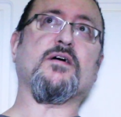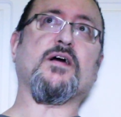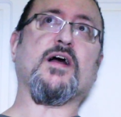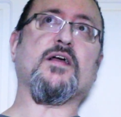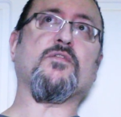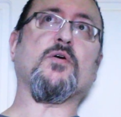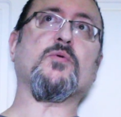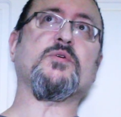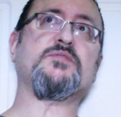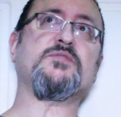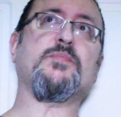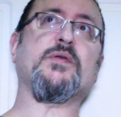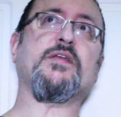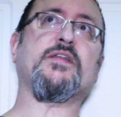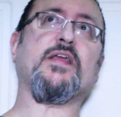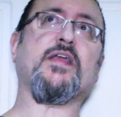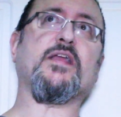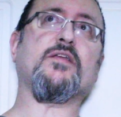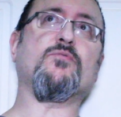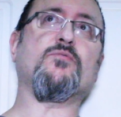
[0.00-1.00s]
I've always
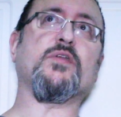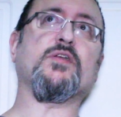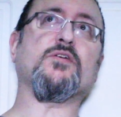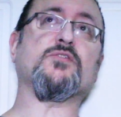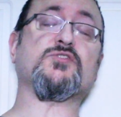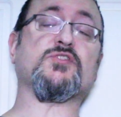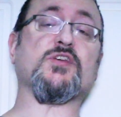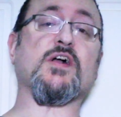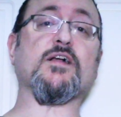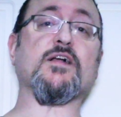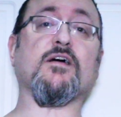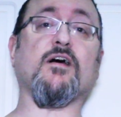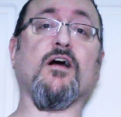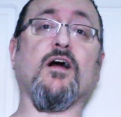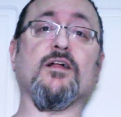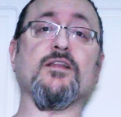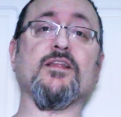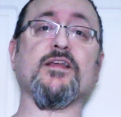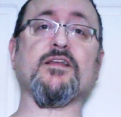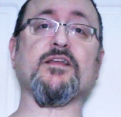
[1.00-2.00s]
been a real
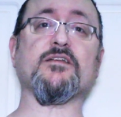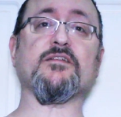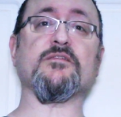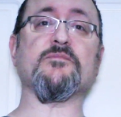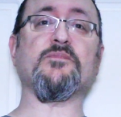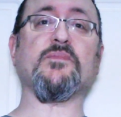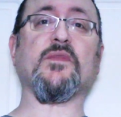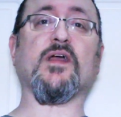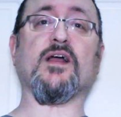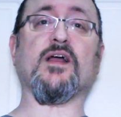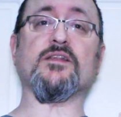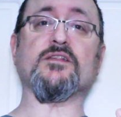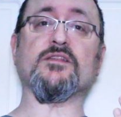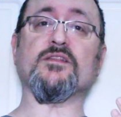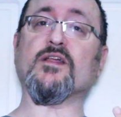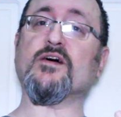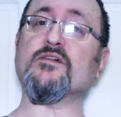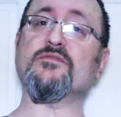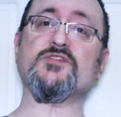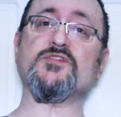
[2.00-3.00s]
chocoholic. I
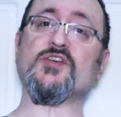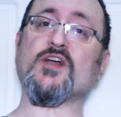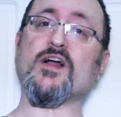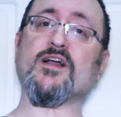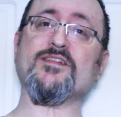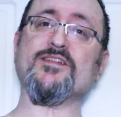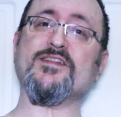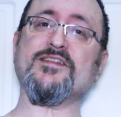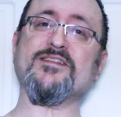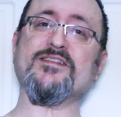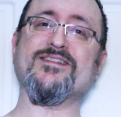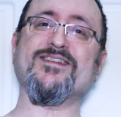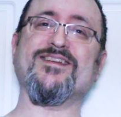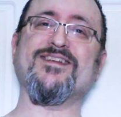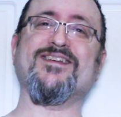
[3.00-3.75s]
love chocolate.